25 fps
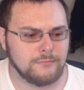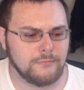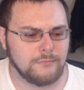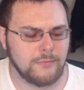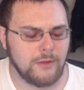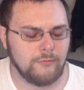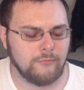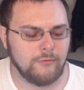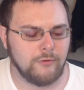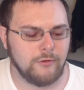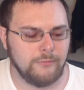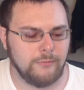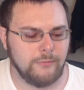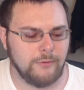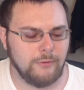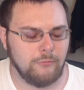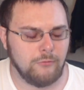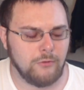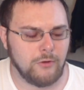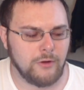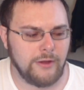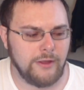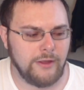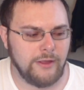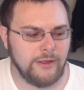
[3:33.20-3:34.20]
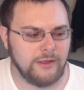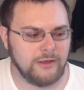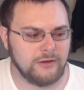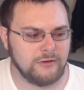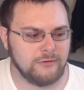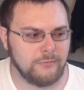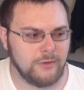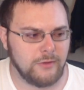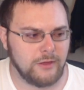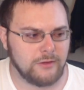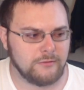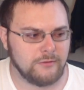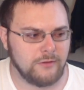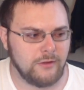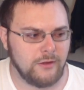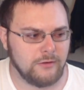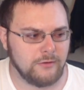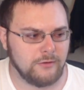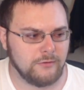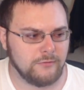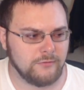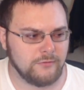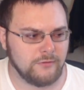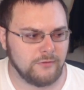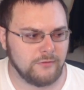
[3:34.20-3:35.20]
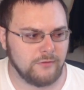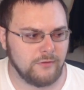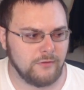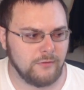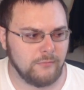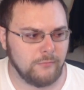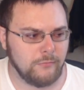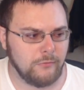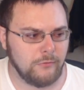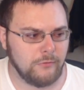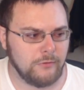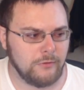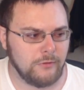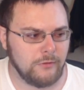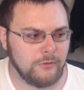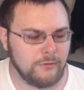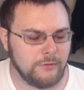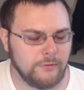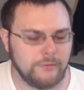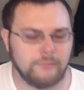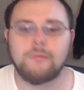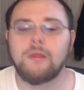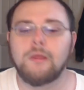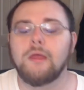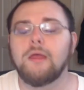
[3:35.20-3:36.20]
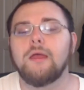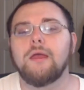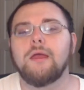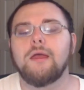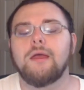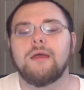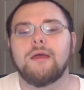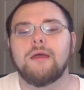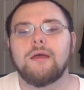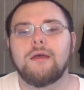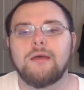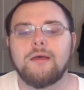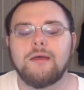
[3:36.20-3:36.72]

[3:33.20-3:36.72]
I'm going to be working at a McDonald's at some point, aren't I?